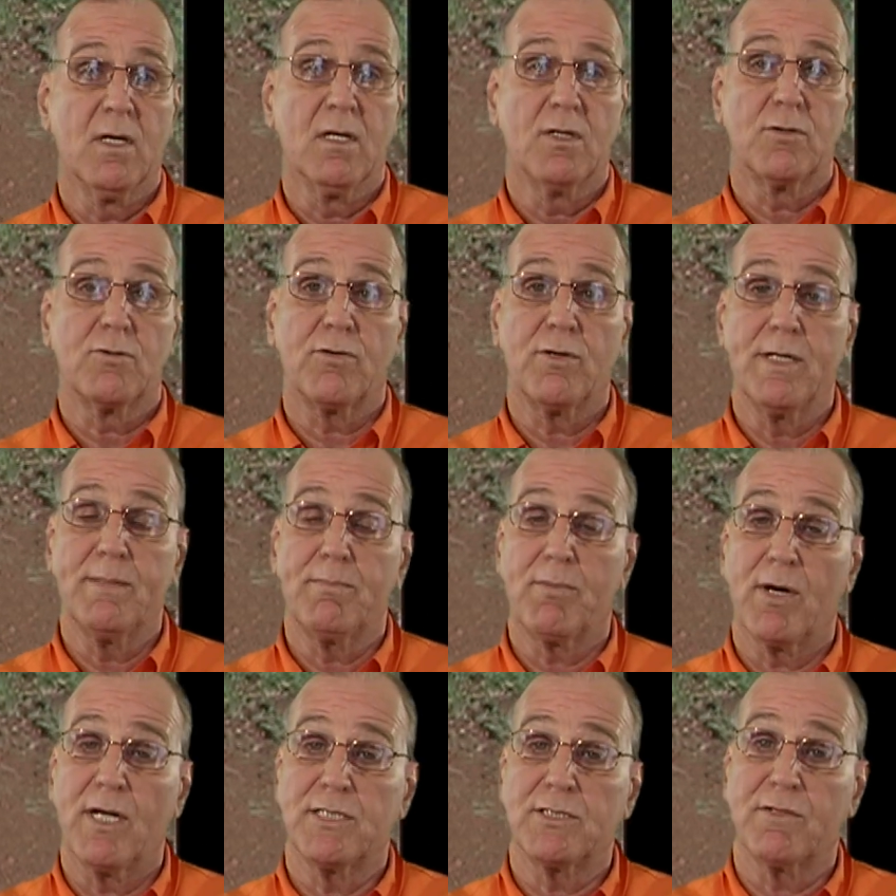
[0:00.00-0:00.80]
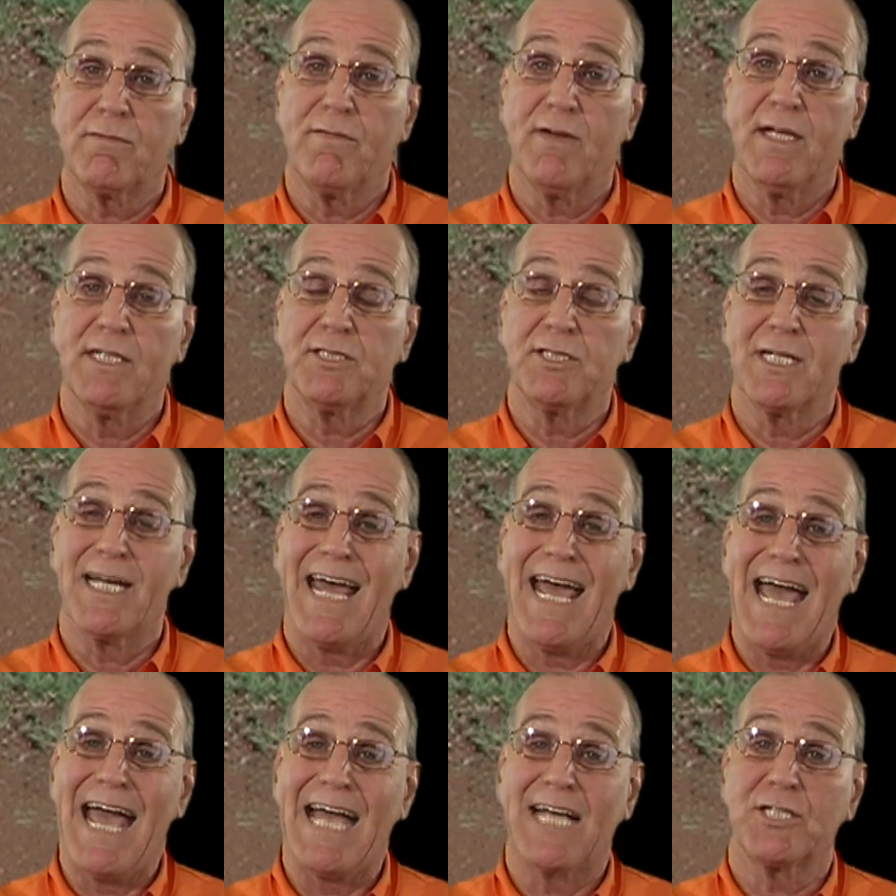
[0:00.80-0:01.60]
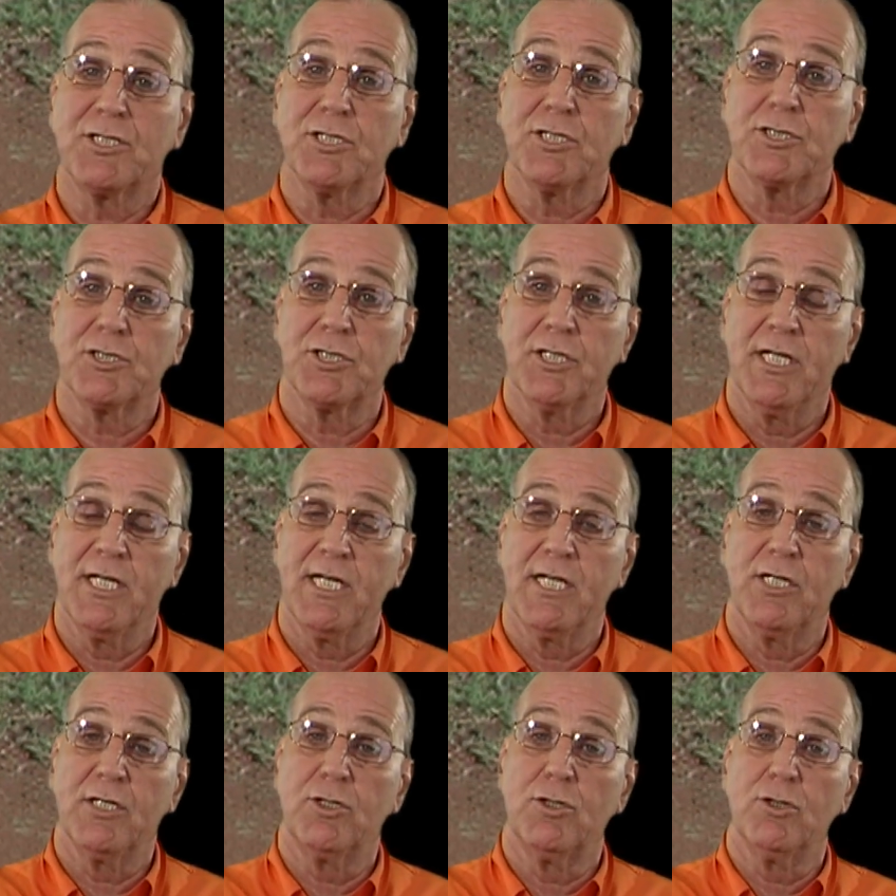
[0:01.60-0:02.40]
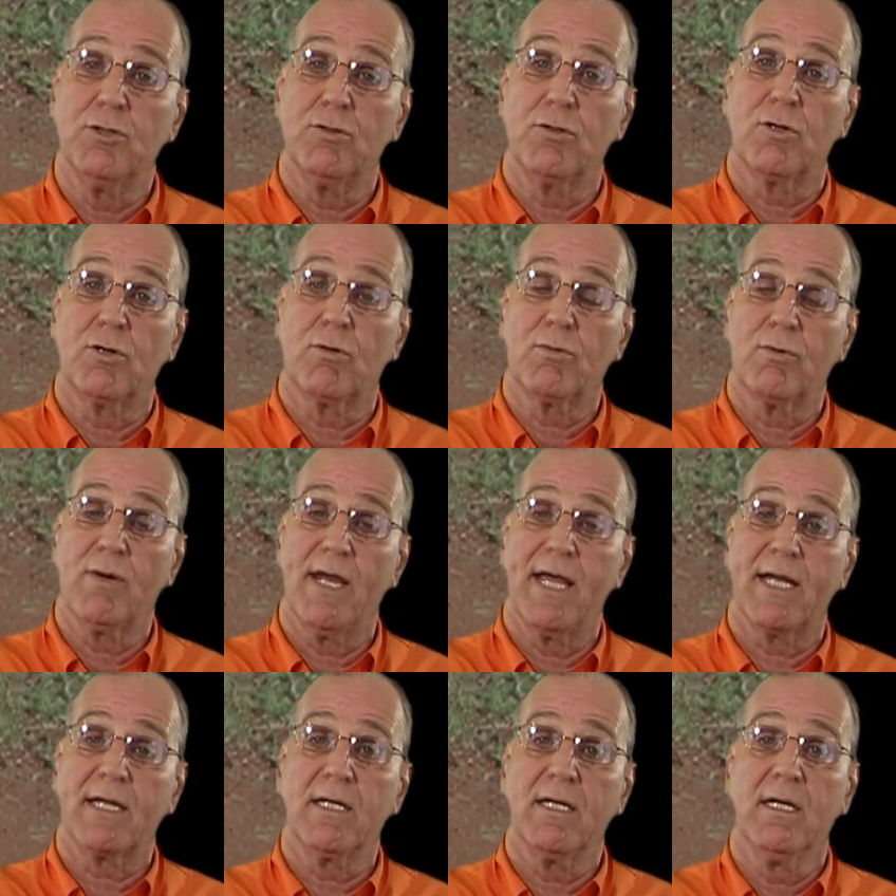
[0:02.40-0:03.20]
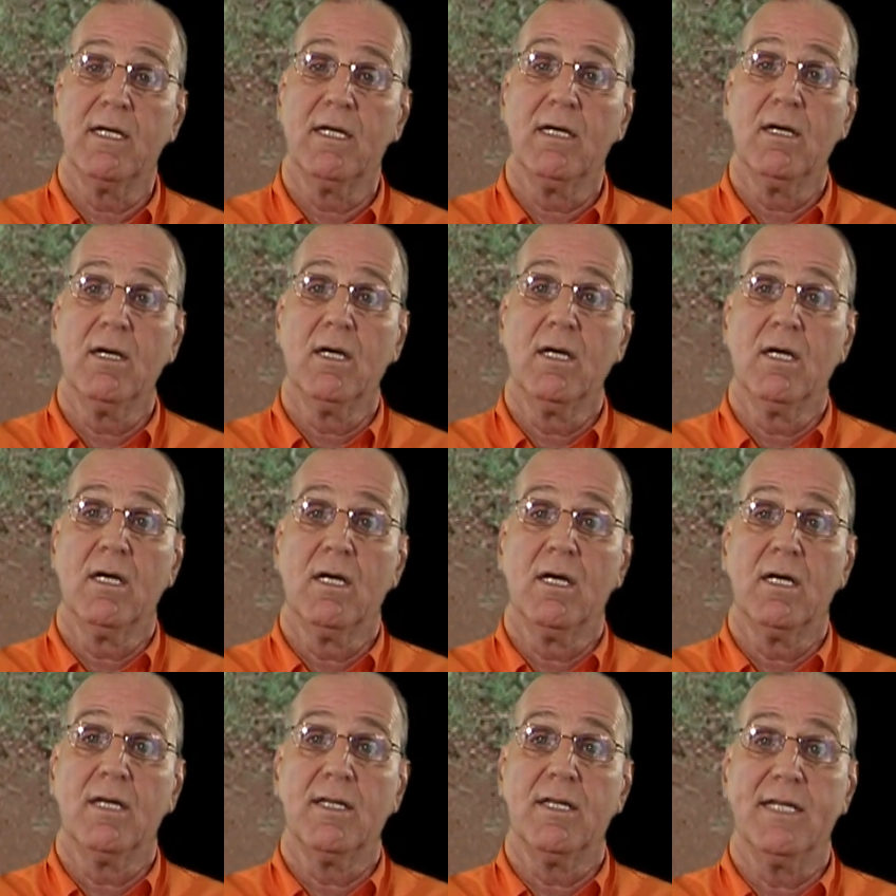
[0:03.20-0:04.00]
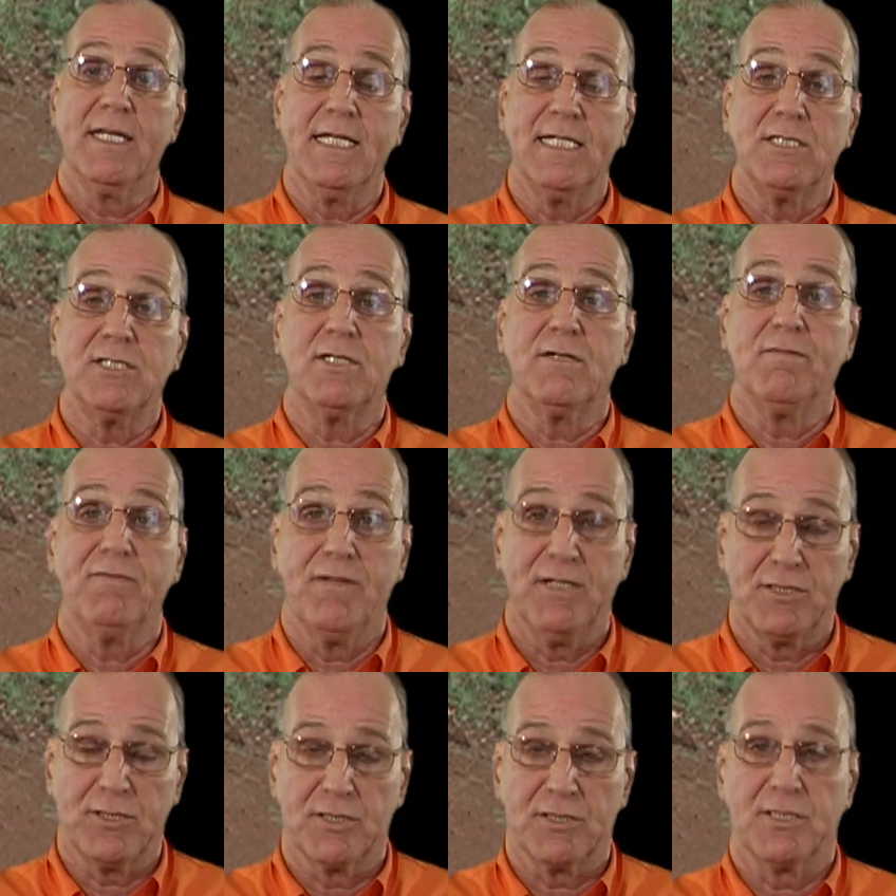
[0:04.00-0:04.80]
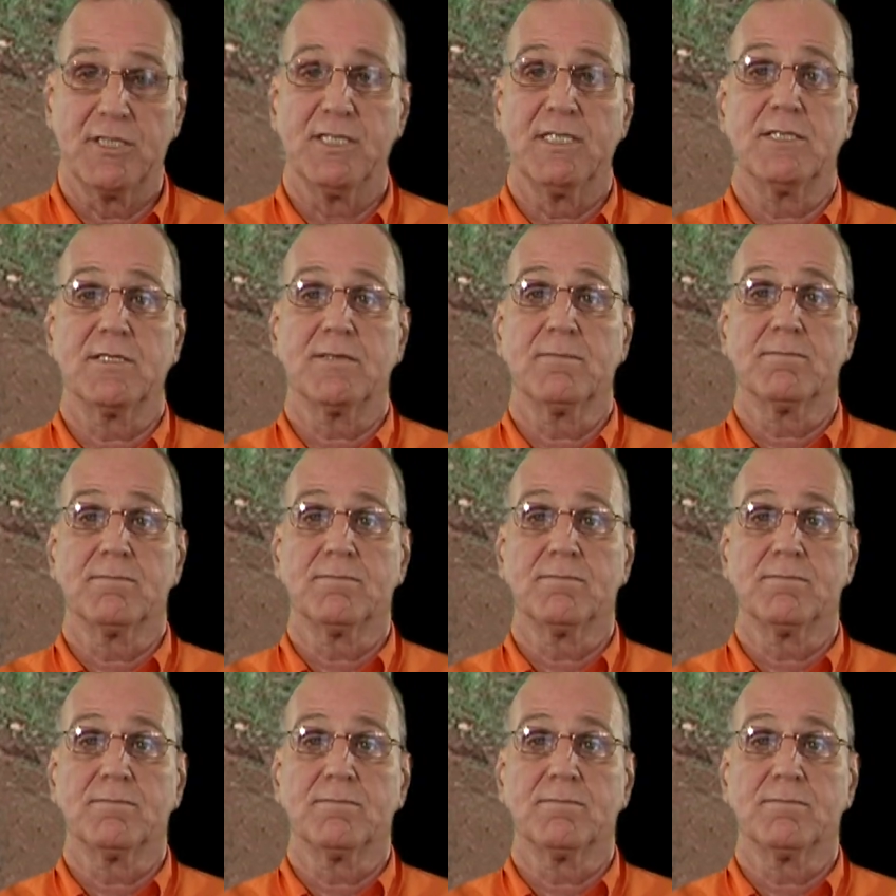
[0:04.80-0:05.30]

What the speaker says: tree preservation actions needed to correct these deficiencies.